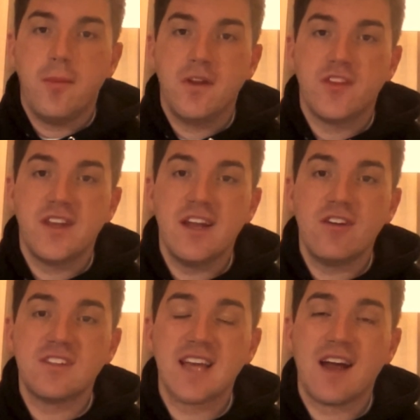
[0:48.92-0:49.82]
The
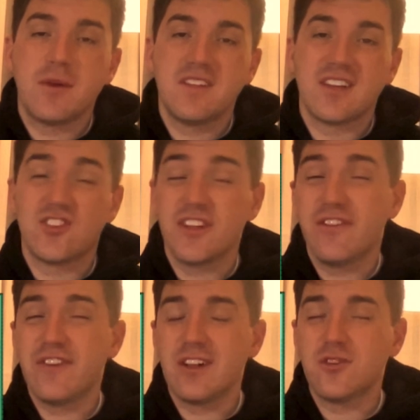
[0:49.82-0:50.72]
nearest town is actually
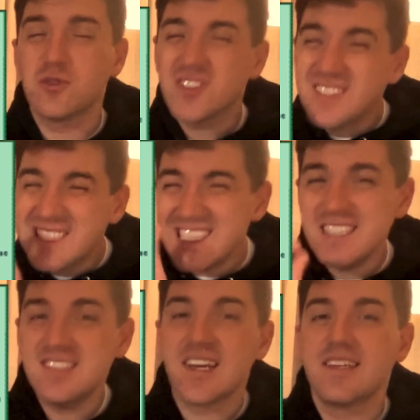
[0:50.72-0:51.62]
Field, which is a
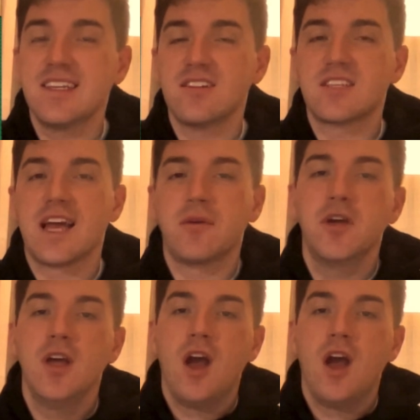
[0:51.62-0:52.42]
teeny tiny little town,